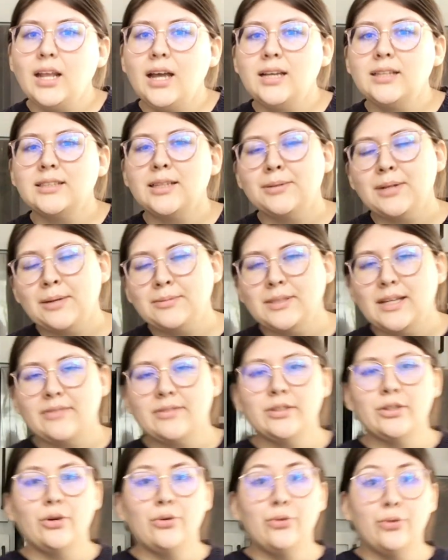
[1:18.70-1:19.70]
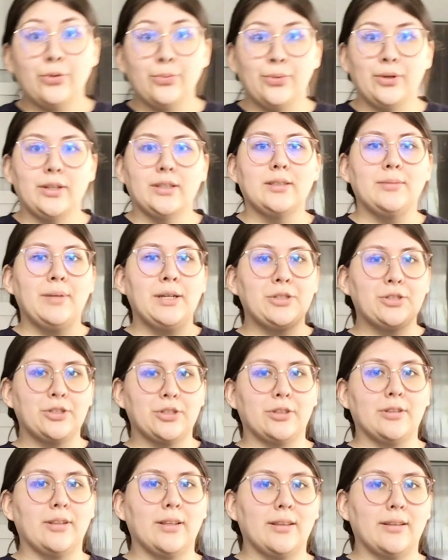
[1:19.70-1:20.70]
Sometimes I have to go through book to make
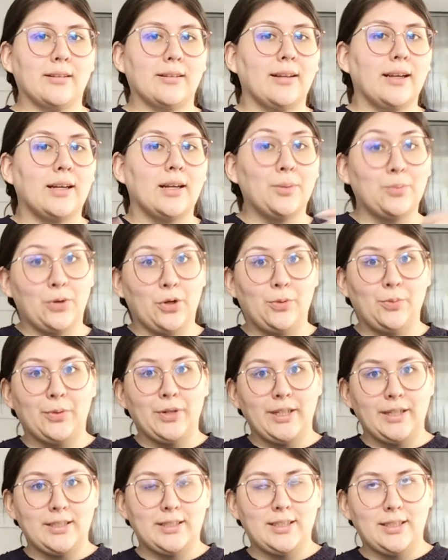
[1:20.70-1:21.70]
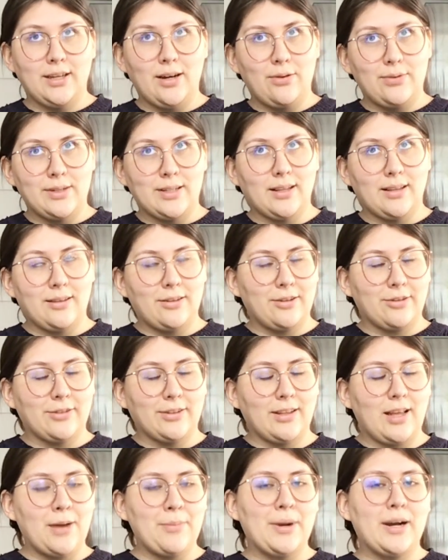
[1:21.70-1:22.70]
sure that they're like appropriate to go into the little free
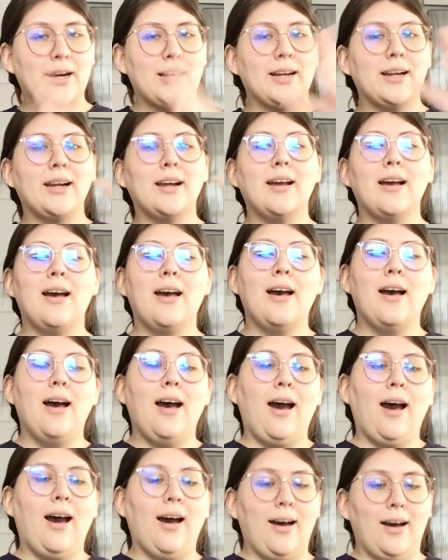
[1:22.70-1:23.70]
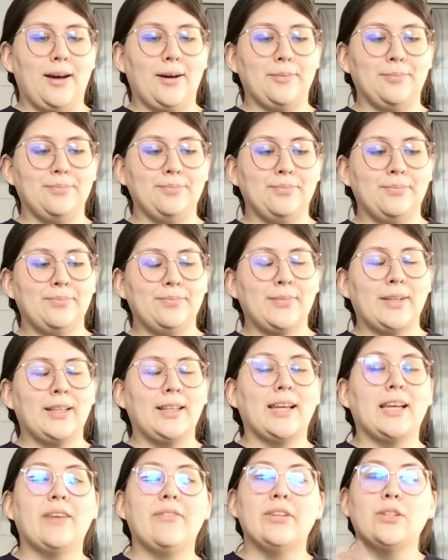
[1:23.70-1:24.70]
library.
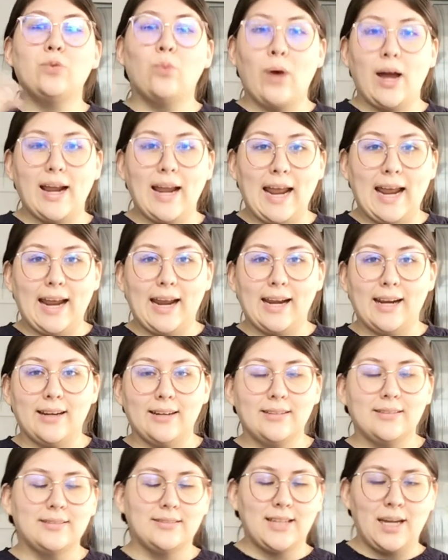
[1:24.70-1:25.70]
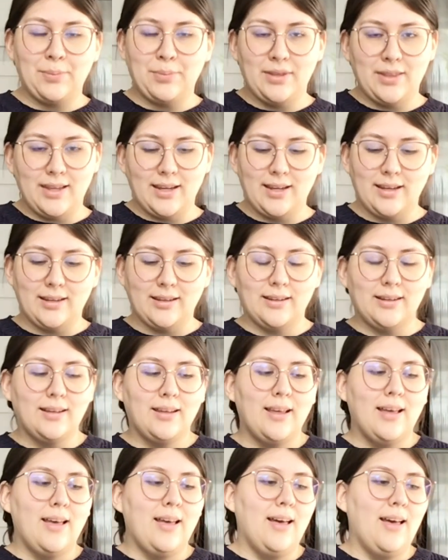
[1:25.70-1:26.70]
Like if it's YA type of thing,
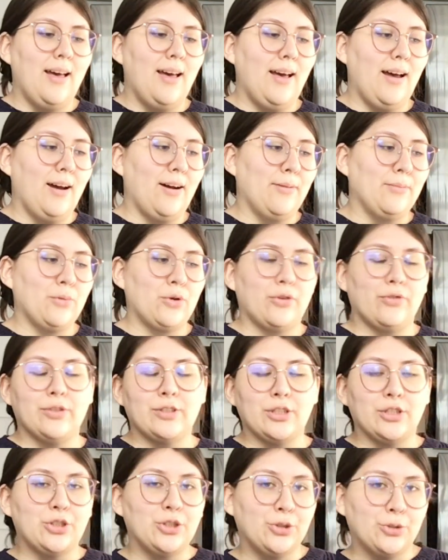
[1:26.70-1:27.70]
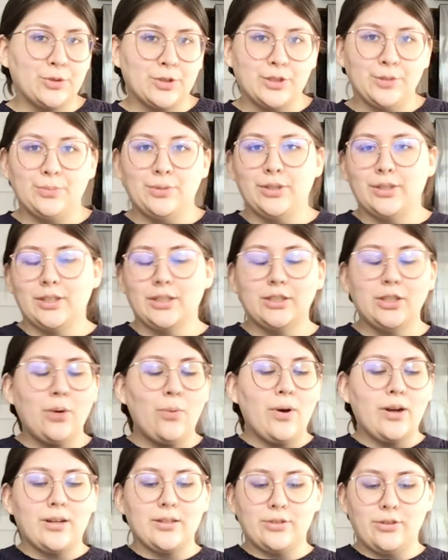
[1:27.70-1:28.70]
or if it's a children's book, so
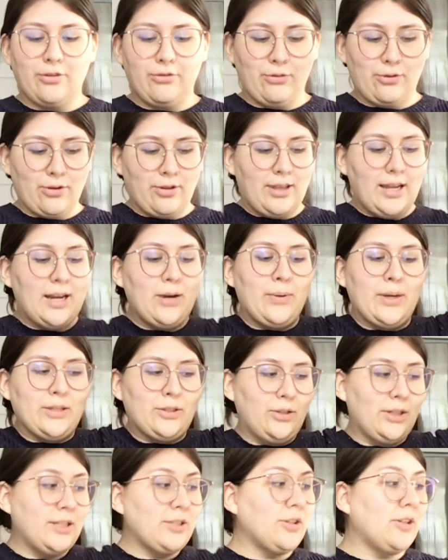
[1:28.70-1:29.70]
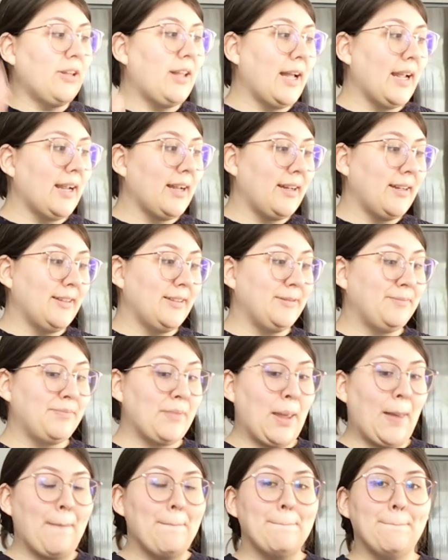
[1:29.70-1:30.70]
on and so forth. Anyway, so these are like
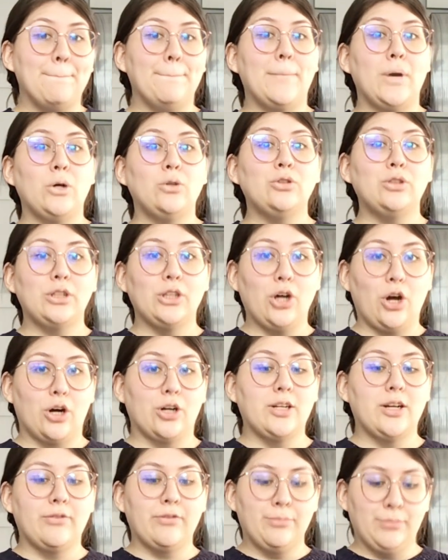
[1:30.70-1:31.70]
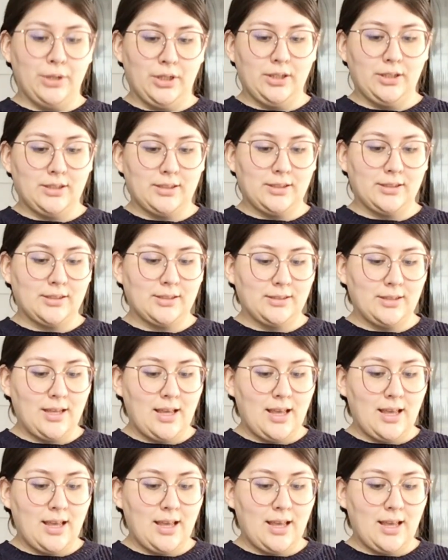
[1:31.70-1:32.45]
mostly hardcover books.